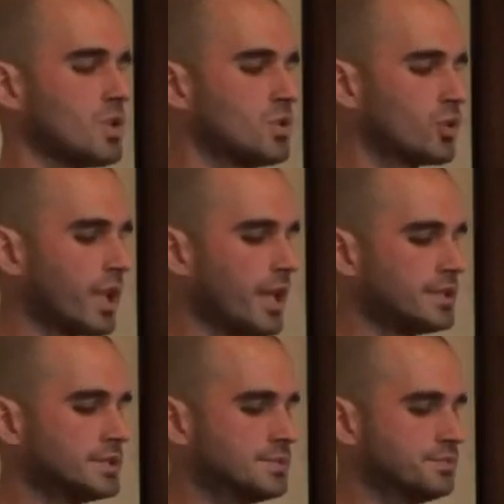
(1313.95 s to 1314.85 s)
you
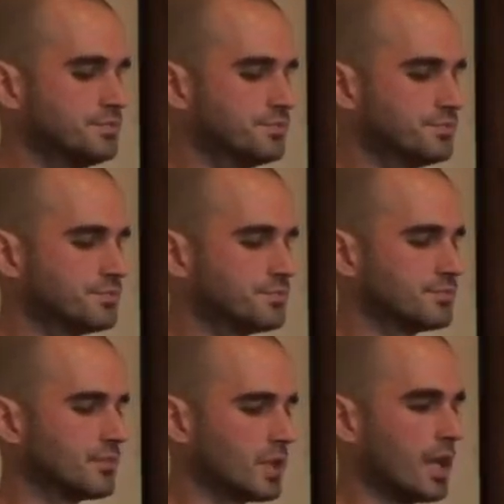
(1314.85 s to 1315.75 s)
can
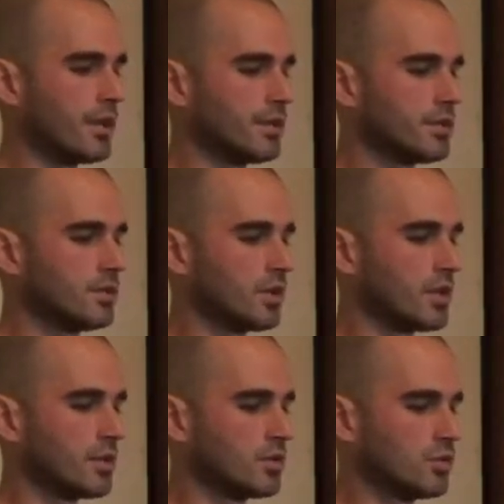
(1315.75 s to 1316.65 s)
yeah you
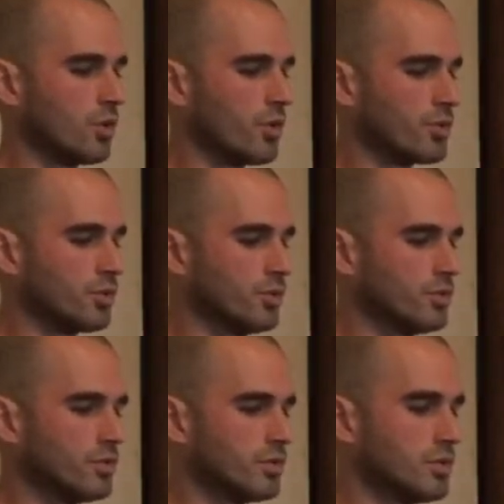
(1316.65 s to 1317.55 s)
can go through
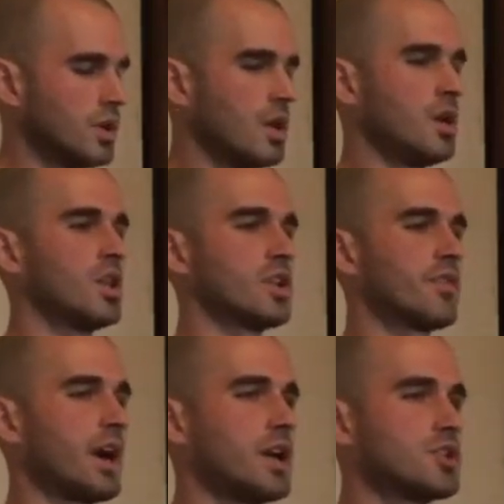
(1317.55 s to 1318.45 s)
a lot
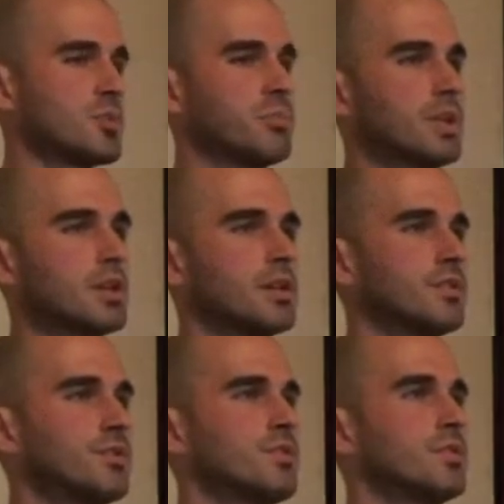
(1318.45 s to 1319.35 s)
of hardship
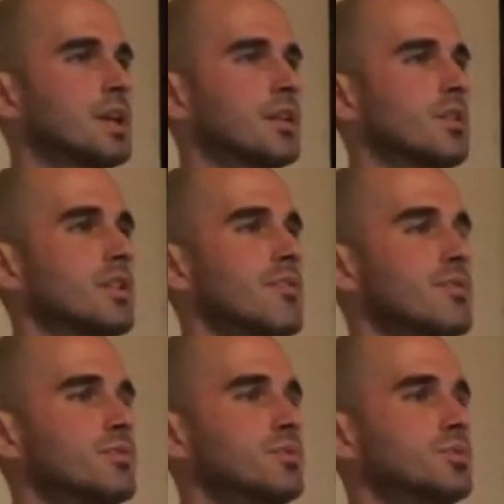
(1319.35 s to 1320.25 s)
because yeah, not
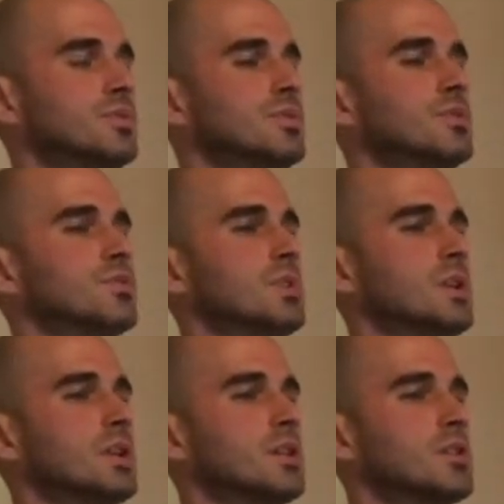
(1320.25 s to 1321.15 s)
having food is
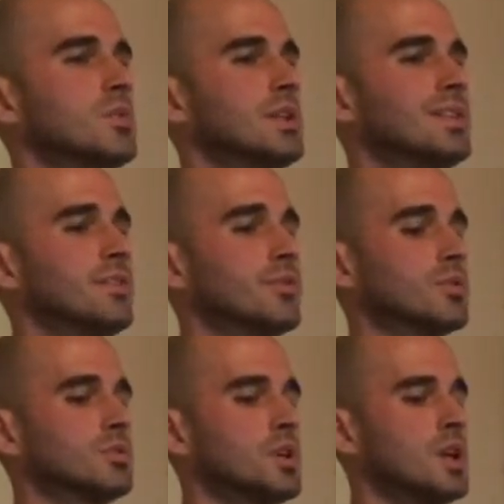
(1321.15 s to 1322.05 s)
really really
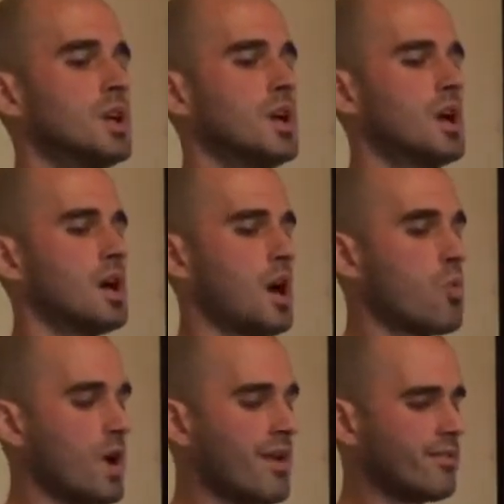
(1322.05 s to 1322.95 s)
difficult.
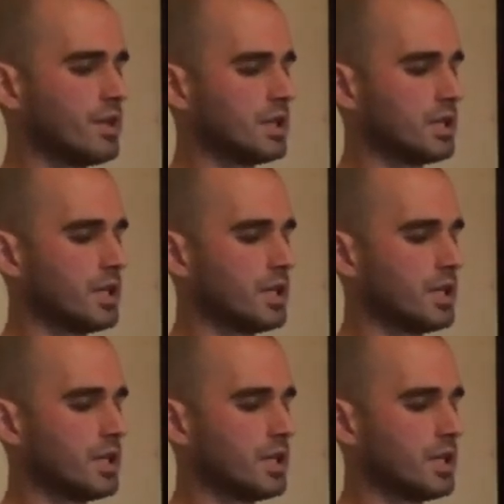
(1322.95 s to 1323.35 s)
However,